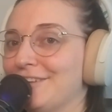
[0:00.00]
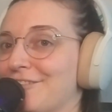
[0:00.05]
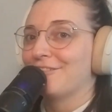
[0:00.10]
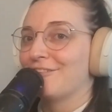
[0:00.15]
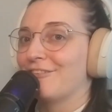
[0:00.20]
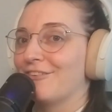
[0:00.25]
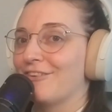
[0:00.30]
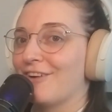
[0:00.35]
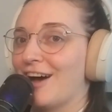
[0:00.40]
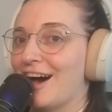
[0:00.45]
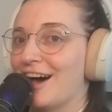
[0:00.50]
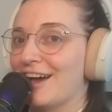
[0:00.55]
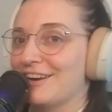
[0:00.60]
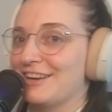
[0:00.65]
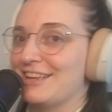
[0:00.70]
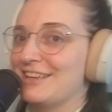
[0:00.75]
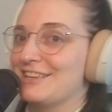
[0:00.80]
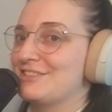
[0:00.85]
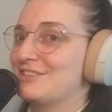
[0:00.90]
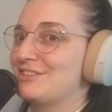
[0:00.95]

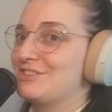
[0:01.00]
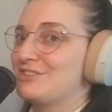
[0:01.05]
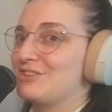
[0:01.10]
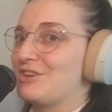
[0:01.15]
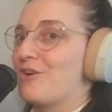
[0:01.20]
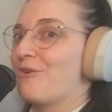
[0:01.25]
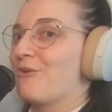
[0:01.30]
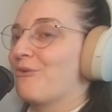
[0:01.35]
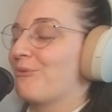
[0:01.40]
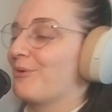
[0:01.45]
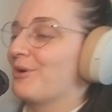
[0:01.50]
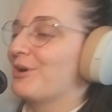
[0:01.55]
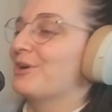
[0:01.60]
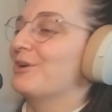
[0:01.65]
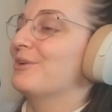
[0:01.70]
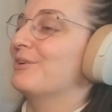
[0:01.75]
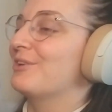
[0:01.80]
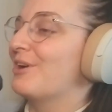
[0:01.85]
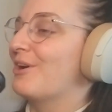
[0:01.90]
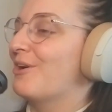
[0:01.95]
Ron is so
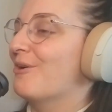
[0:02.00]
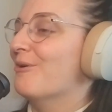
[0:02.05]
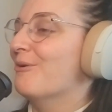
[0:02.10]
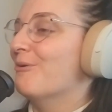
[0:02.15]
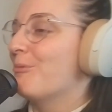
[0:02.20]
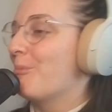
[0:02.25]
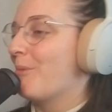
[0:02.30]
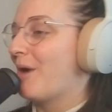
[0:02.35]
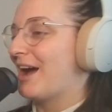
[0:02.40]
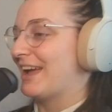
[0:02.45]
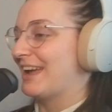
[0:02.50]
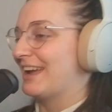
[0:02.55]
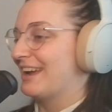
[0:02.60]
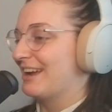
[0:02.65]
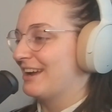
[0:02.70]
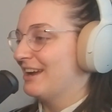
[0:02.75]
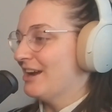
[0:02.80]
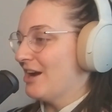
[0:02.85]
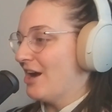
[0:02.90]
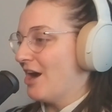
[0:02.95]
rude. Oh my
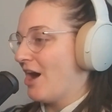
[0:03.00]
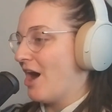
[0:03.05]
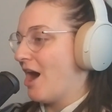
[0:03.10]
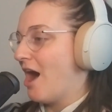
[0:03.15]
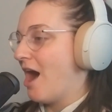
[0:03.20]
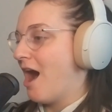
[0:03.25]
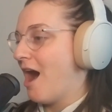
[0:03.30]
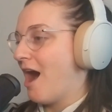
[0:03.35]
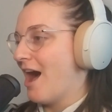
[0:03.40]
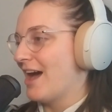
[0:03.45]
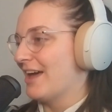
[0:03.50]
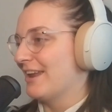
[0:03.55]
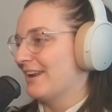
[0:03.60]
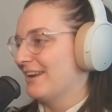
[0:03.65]
god.